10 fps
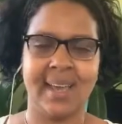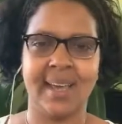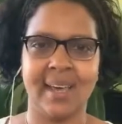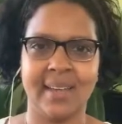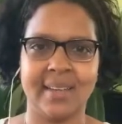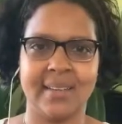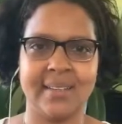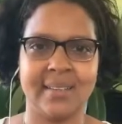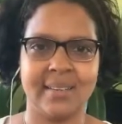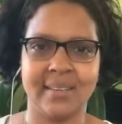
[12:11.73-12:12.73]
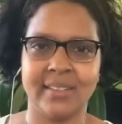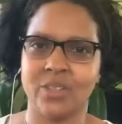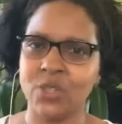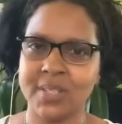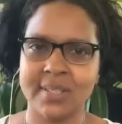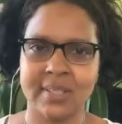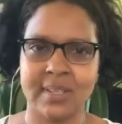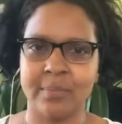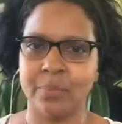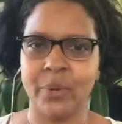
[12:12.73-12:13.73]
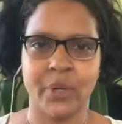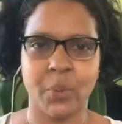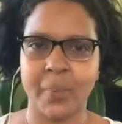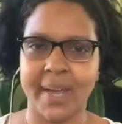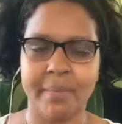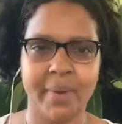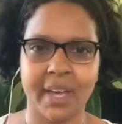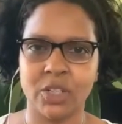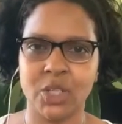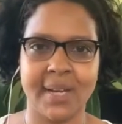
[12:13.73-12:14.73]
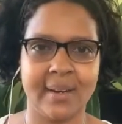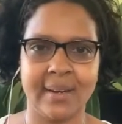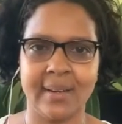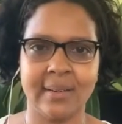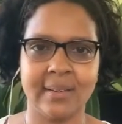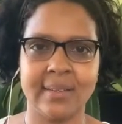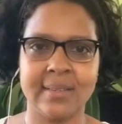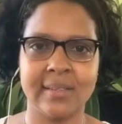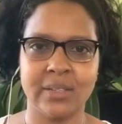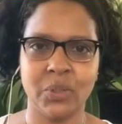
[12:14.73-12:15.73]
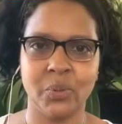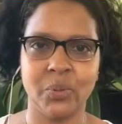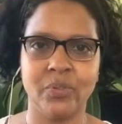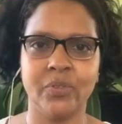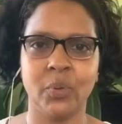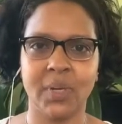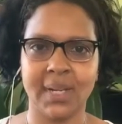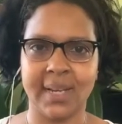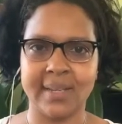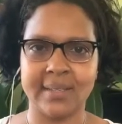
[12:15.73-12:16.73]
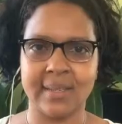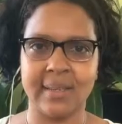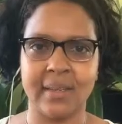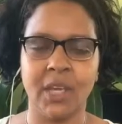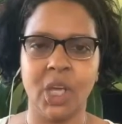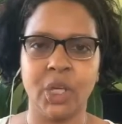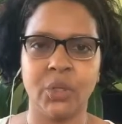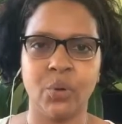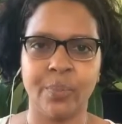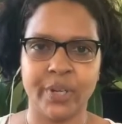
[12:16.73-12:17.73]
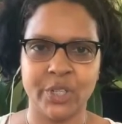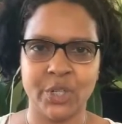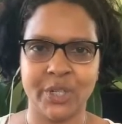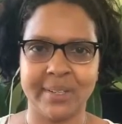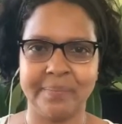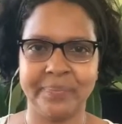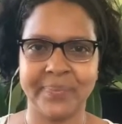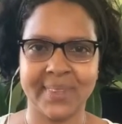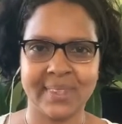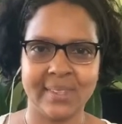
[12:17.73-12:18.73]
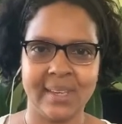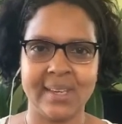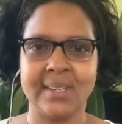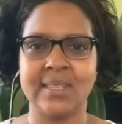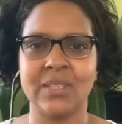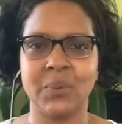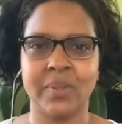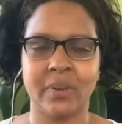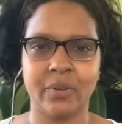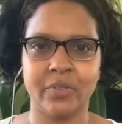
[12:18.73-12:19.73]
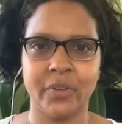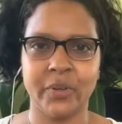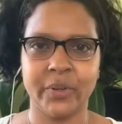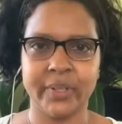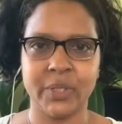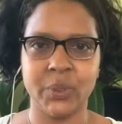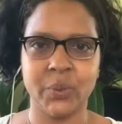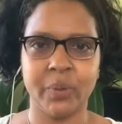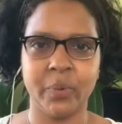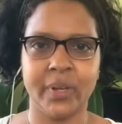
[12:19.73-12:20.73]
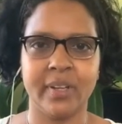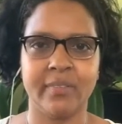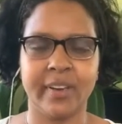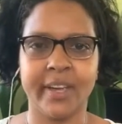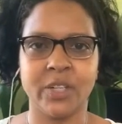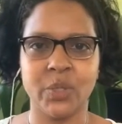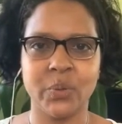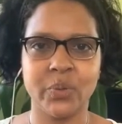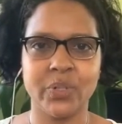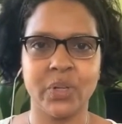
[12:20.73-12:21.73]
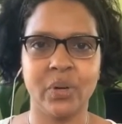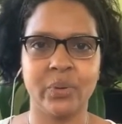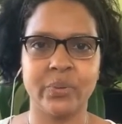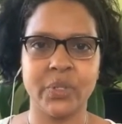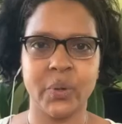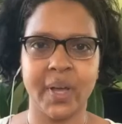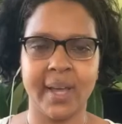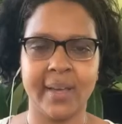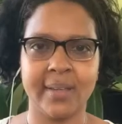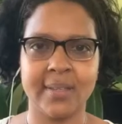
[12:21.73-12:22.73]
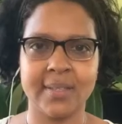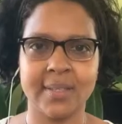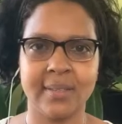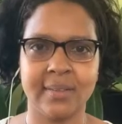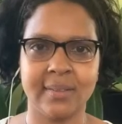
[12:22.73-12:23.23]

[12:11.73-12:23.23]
And uh, just bring your mind back gently and continue vocalizing your mantra. So, without further ado, I'm going to invite you to close your eyes.